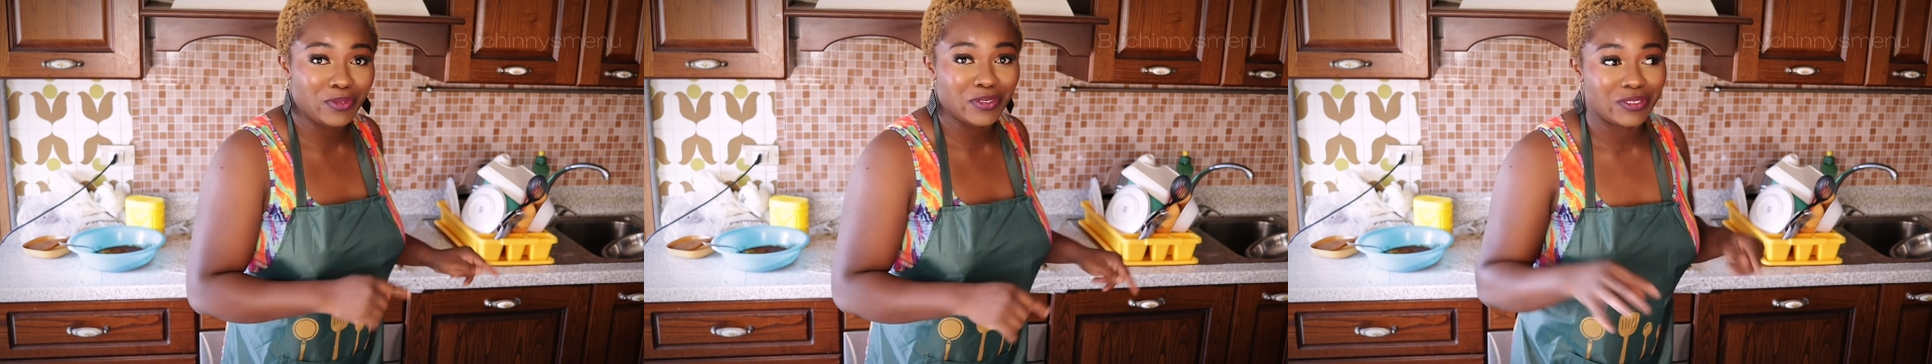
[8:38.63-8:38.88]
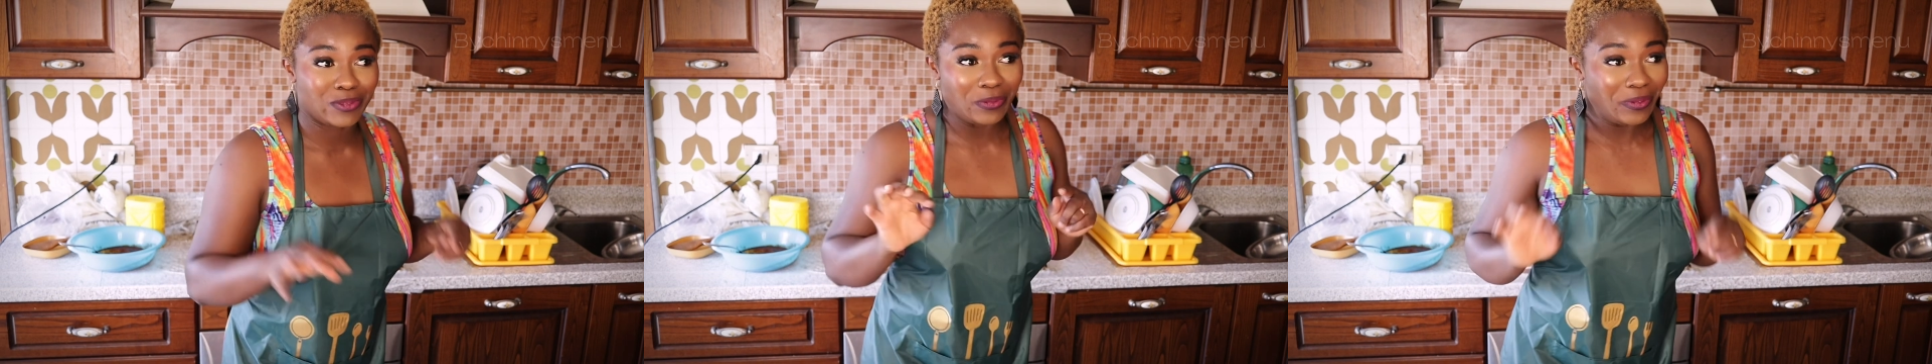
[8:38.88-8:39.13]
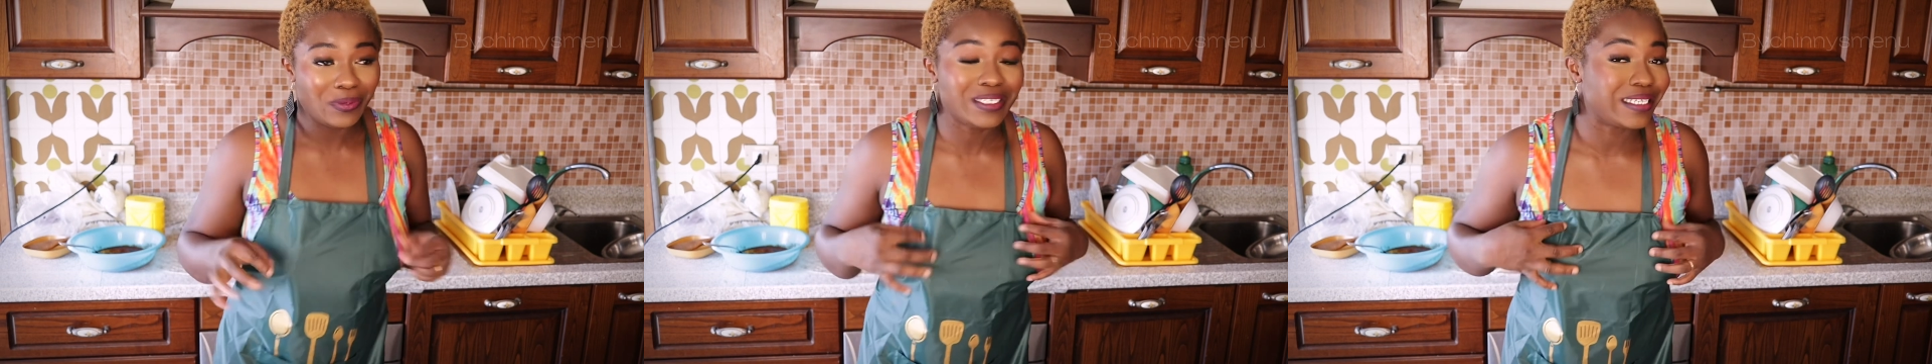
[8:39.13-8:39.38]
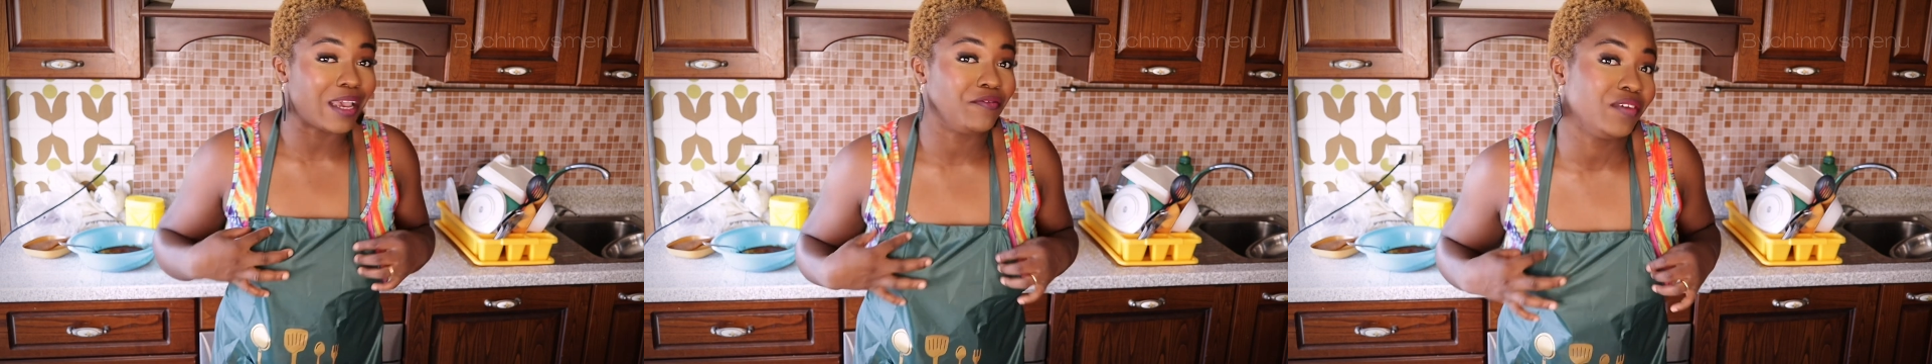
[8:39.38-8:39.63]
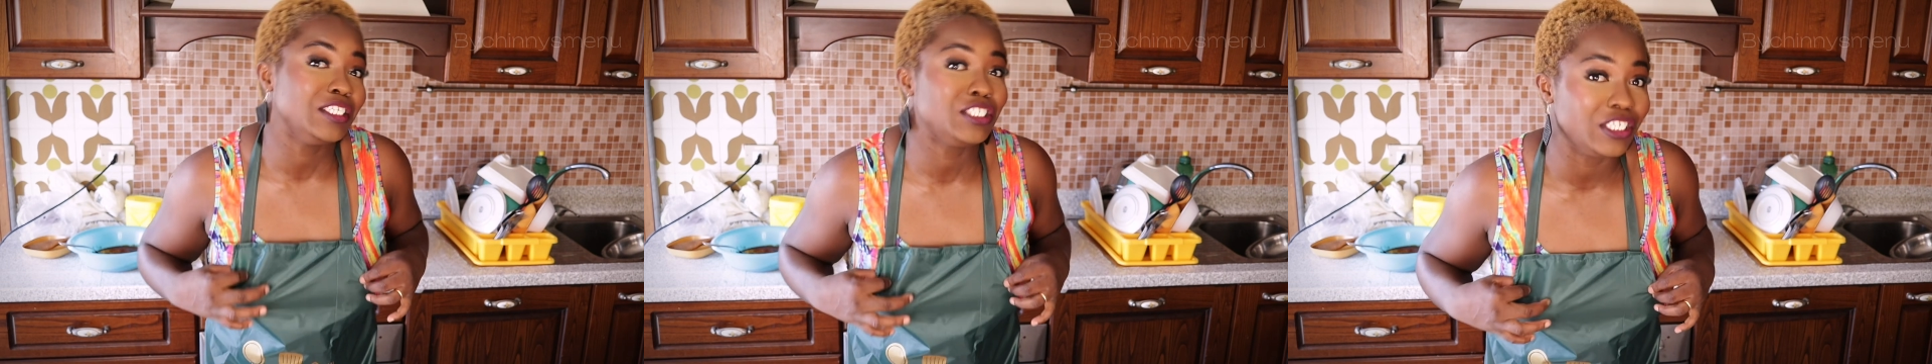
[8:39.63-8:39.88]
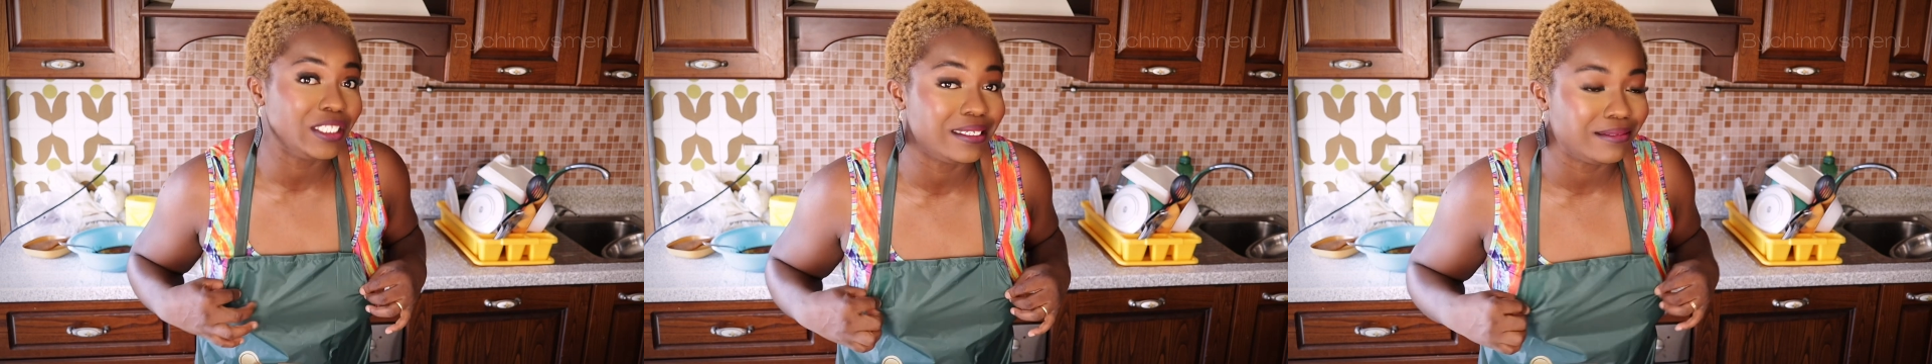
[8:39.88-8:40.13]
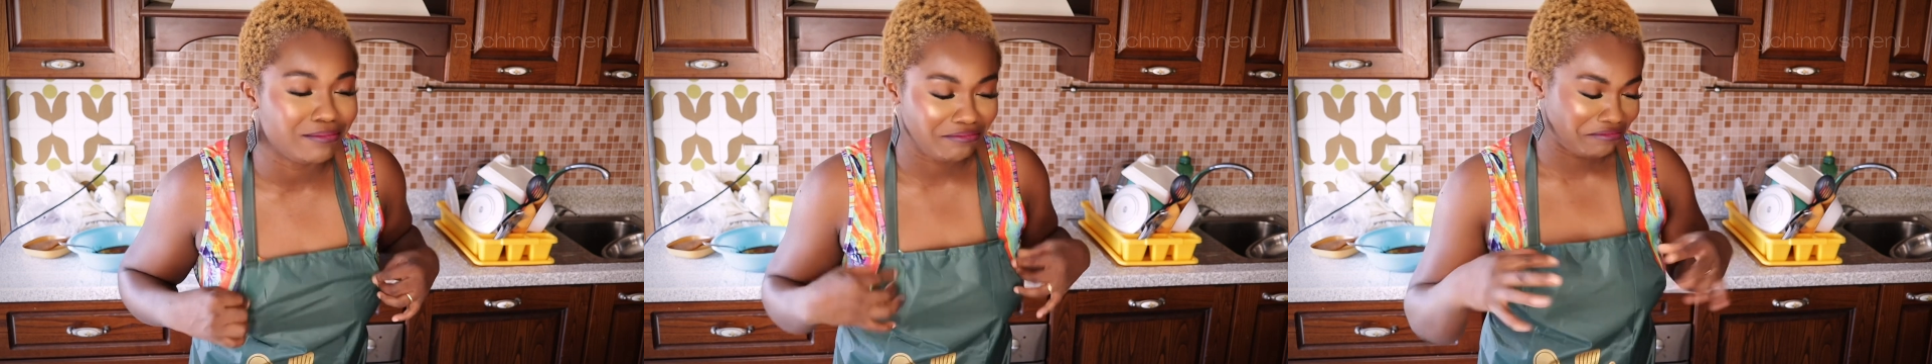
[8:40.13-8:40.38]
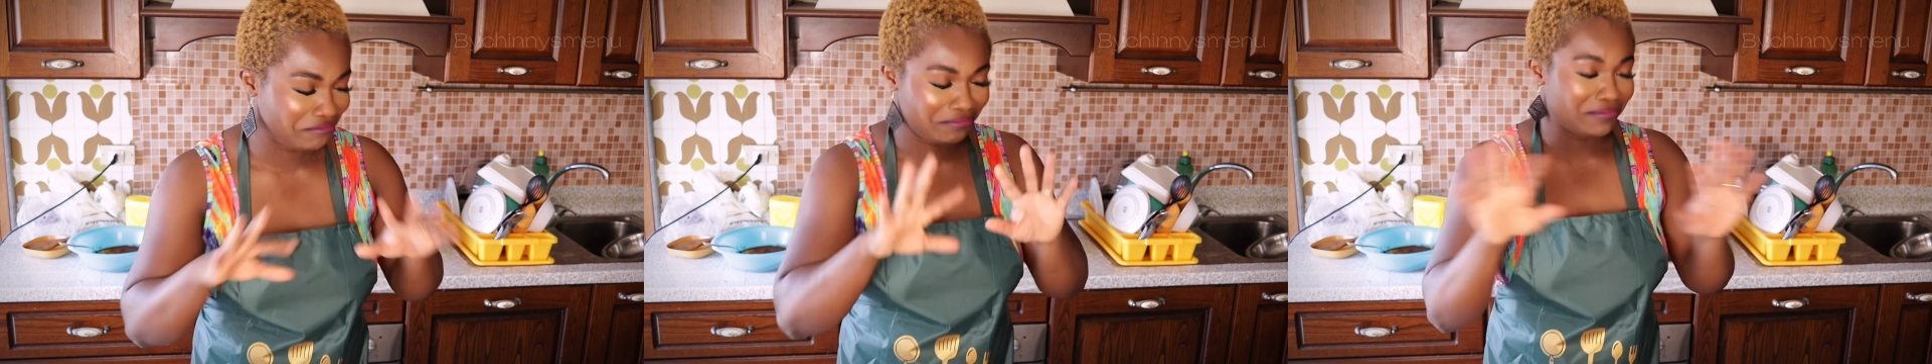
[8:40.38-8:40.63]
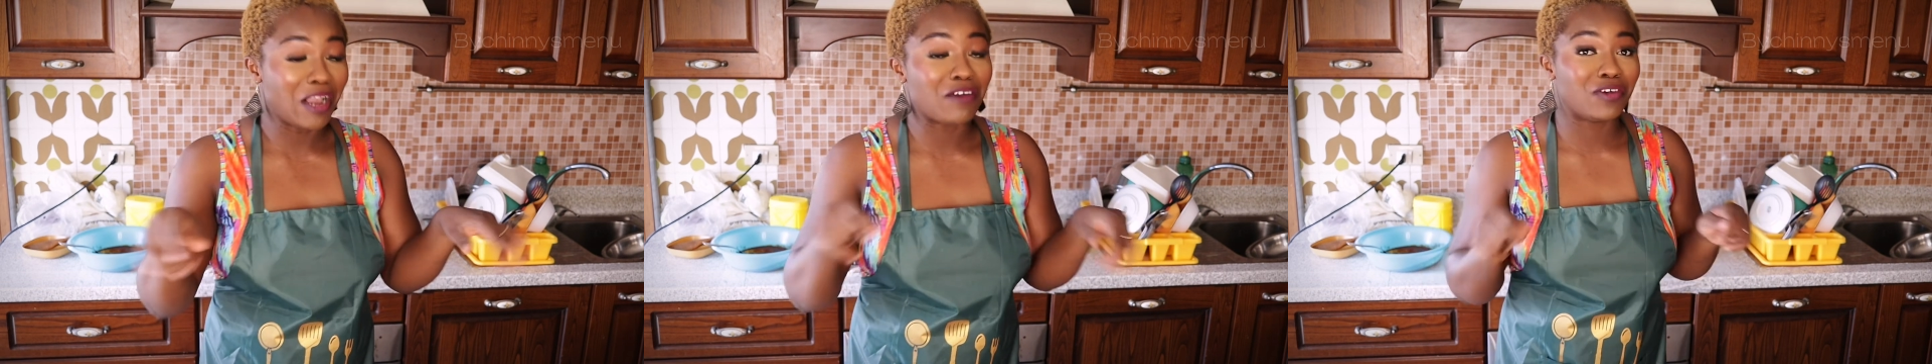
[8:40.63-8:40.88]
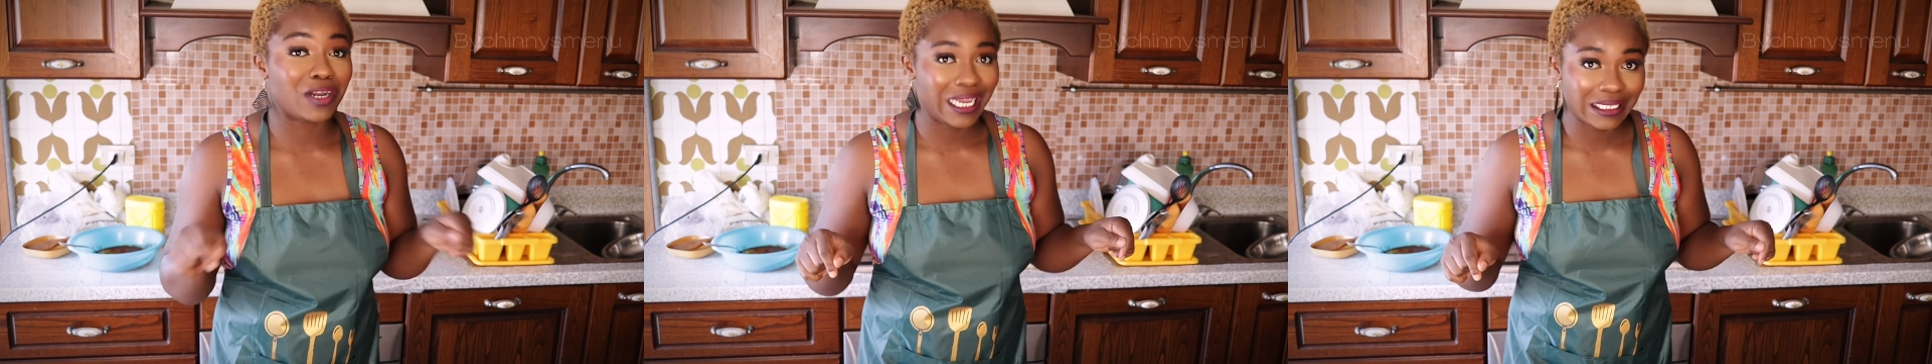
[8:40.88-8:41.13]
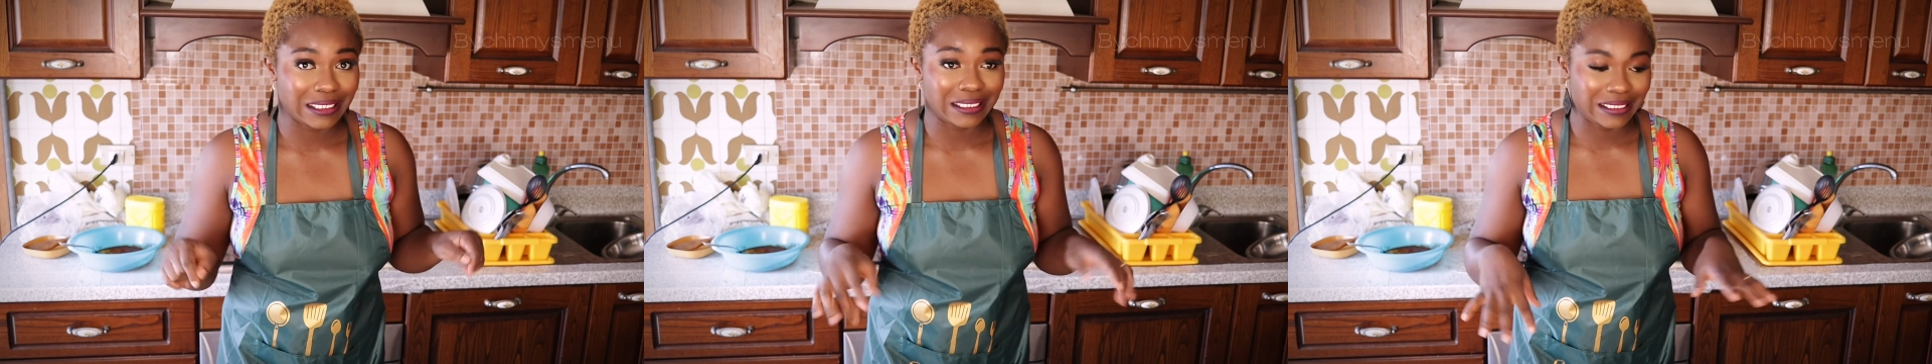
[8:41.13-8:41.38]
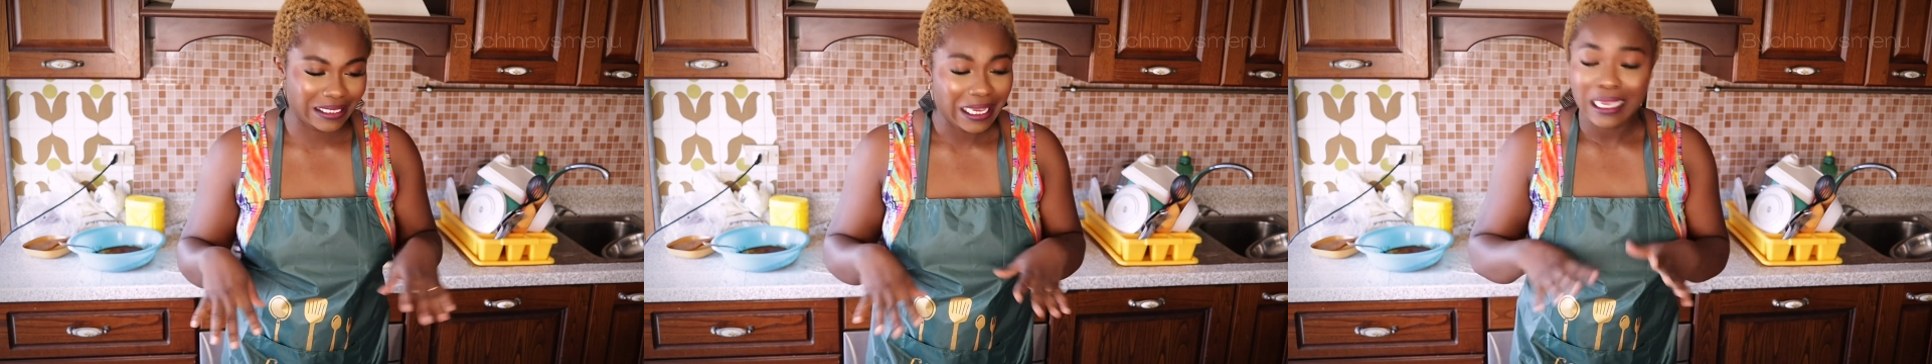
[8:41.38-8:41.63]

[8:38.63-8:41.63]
because once I finish eating, forget it.